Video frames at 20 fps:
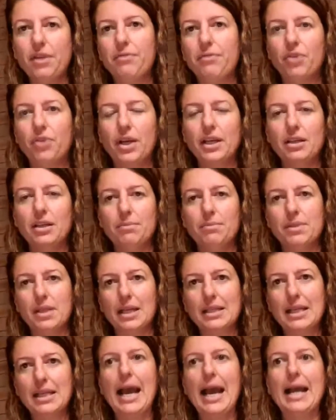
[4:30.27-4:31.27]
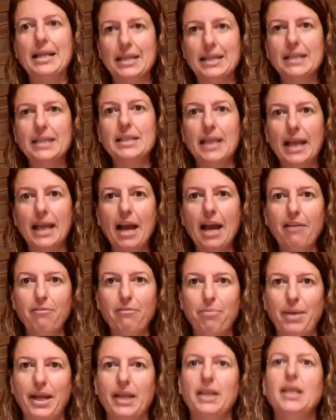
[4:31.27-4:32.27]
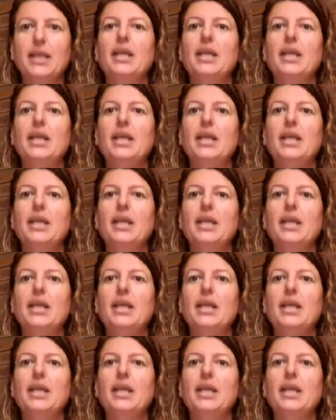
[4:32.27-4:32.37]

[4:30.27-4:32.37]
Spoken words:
freedoms attacked as they have been.